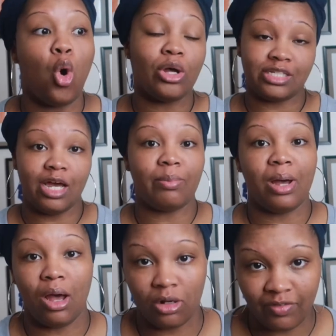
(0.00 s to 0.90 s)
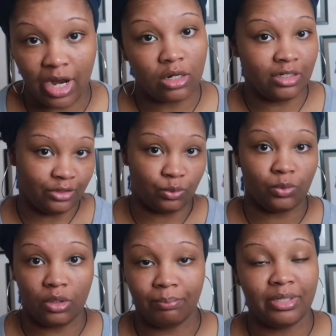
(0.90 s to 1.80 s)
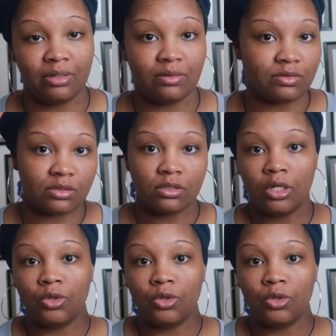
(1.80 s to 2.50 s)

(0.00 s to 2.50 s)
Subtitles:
on top of all of our other bills: